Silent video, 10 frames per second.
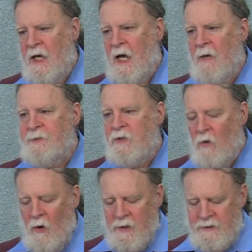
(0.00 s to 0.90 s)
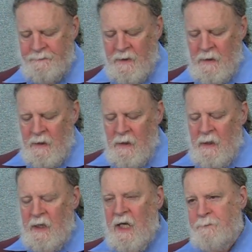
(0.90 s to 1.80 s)
uh, because
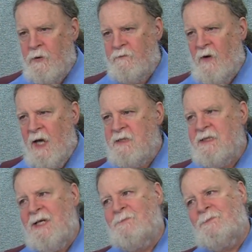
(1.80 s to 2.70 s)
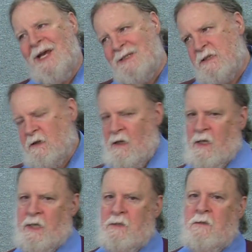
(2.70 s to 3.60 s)
it provides the
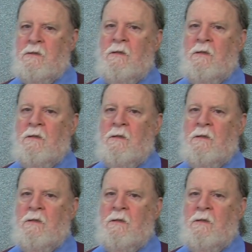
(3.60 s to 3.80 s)
baseline